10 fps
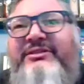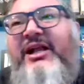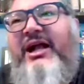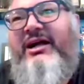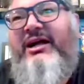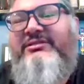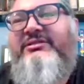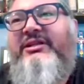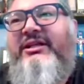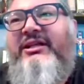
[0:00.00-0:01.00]
Yeah.
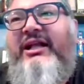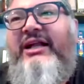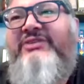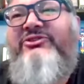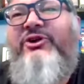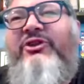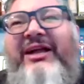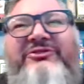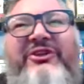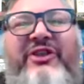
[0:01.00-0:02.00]
And so
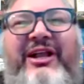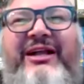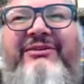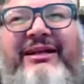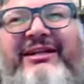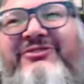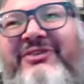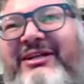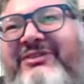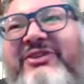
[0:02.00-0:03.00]
that's the thing. Like
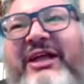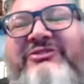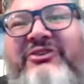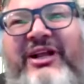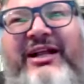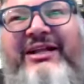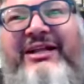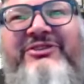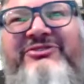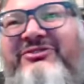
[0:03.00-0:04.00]
that's the thing.
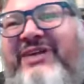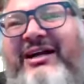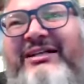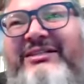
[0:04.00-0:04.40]
This is not a